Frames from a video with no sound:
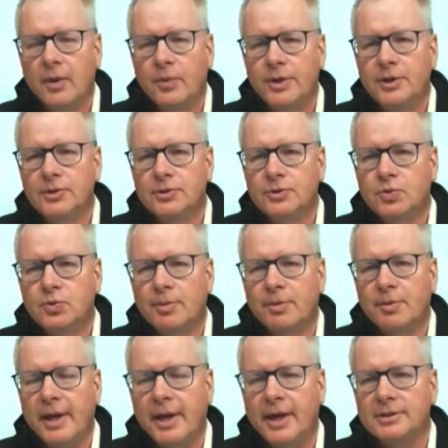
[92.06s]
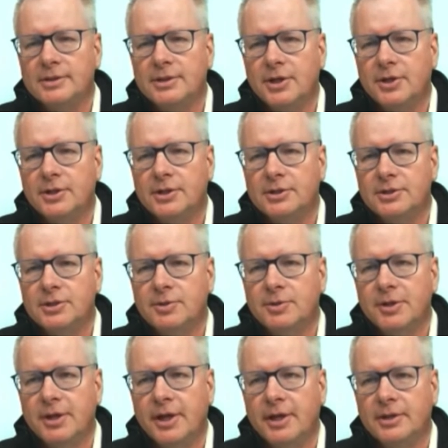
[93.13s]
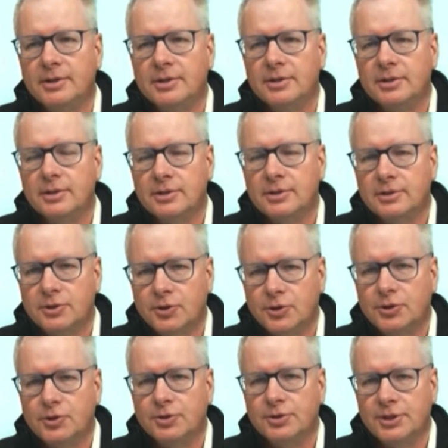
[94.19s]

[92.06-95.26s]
And we use rubber bands here to simulate surgical